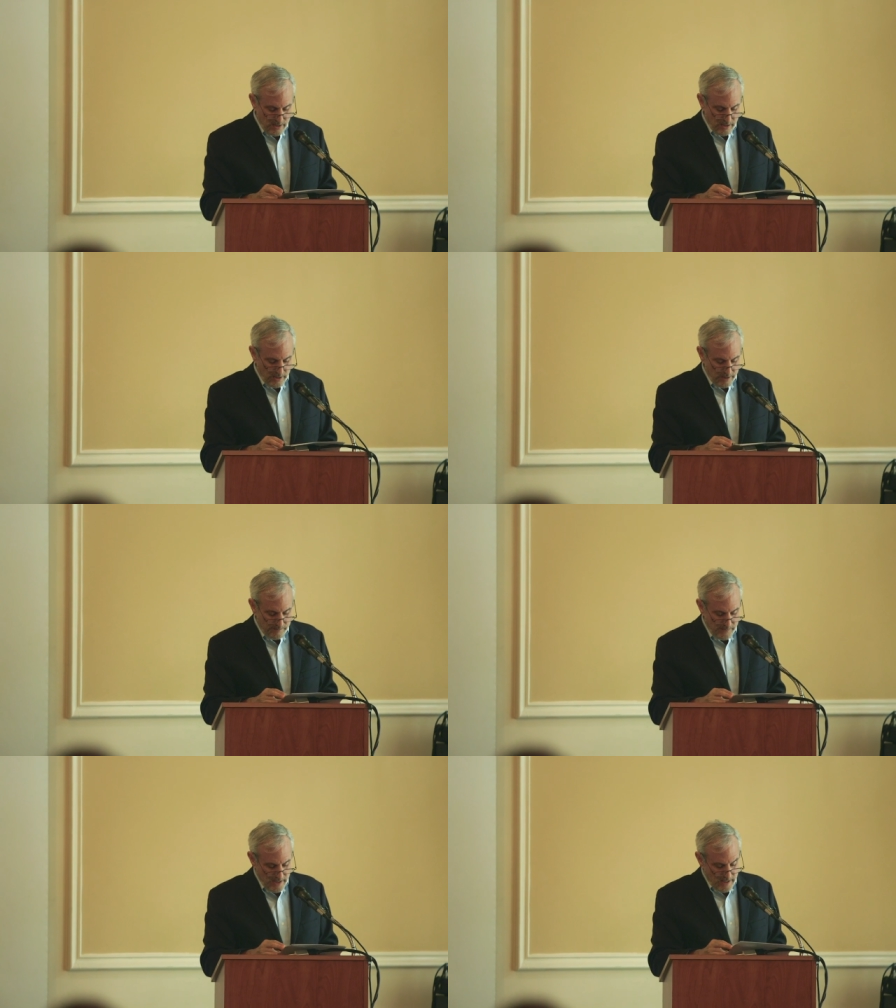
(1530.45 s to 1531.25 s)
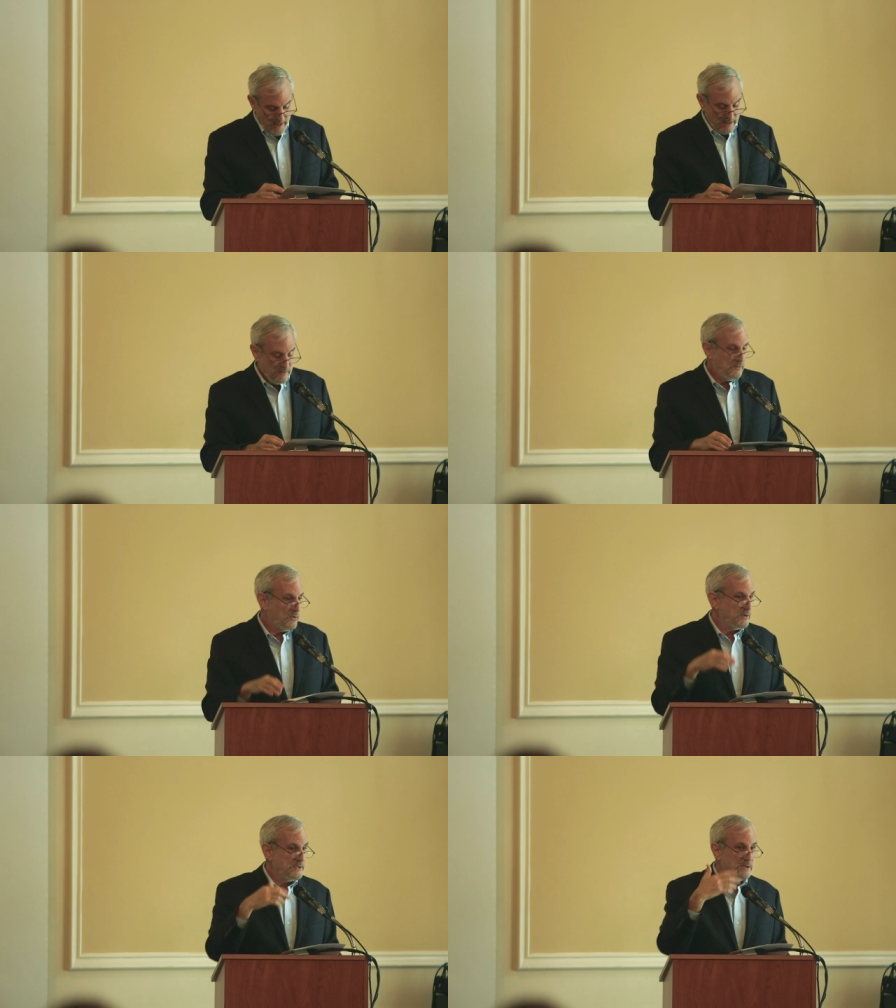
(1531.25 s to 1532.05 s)
Um, and of
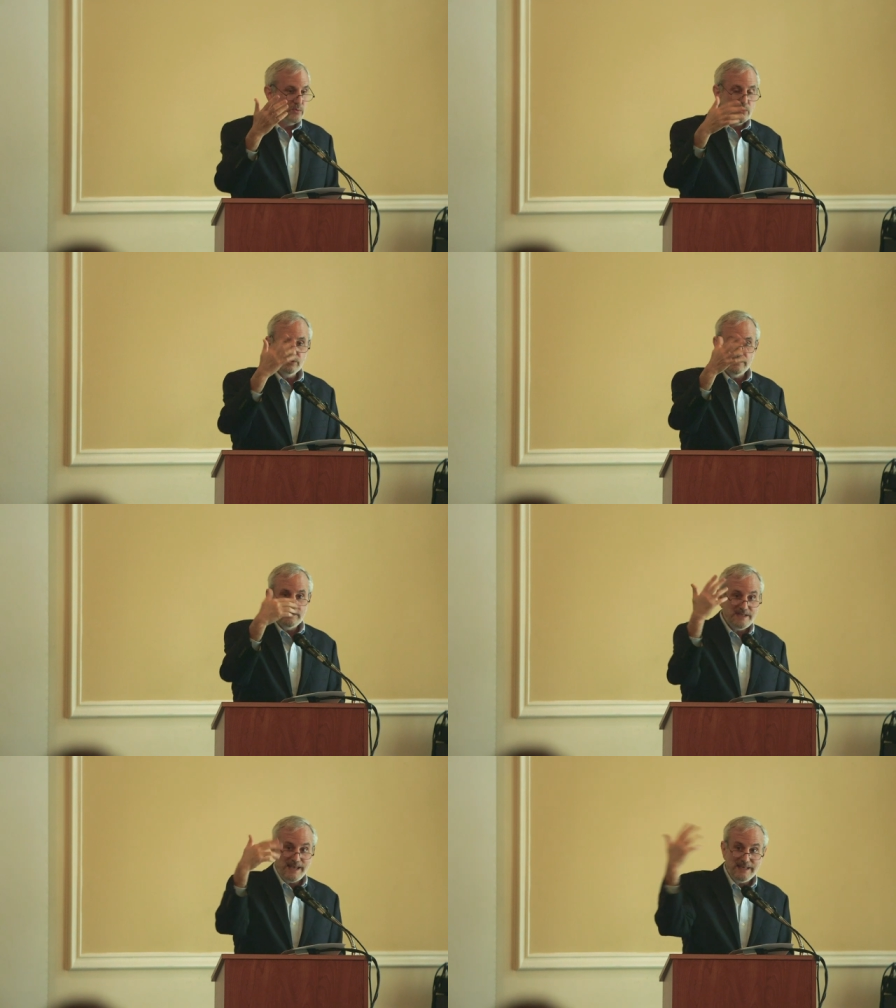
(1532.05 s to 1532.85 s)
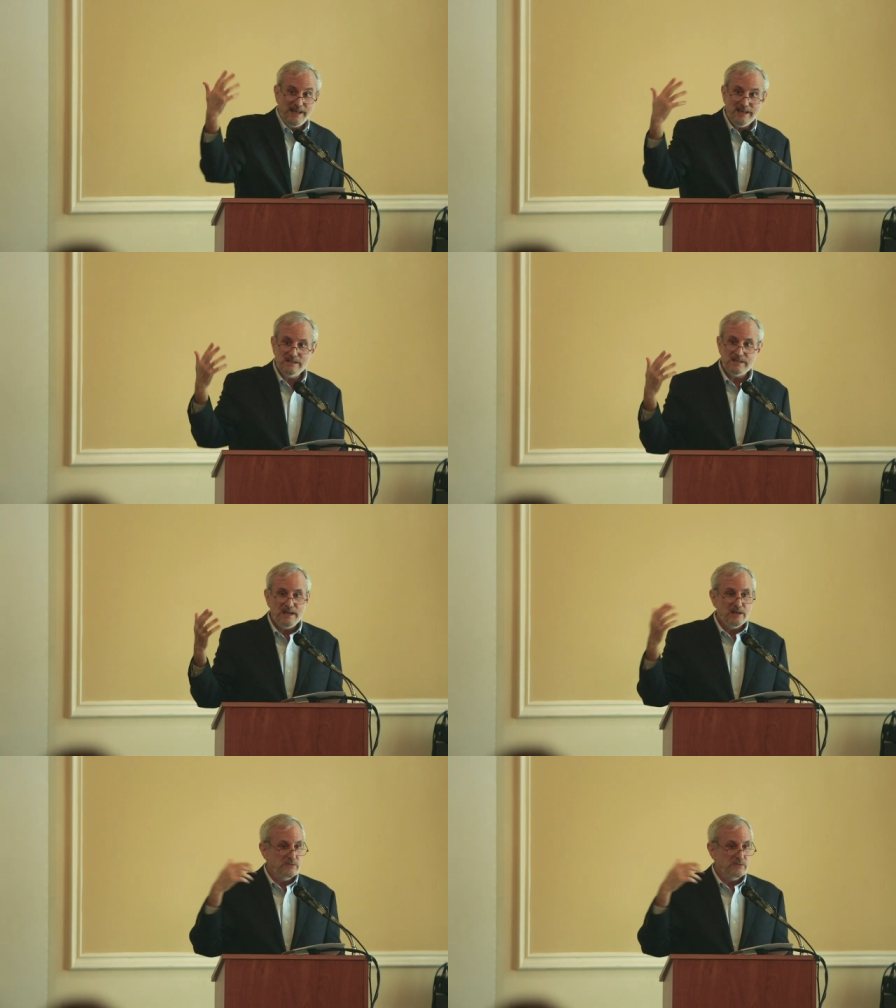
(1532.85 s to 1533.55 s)
course, in a world of second exile,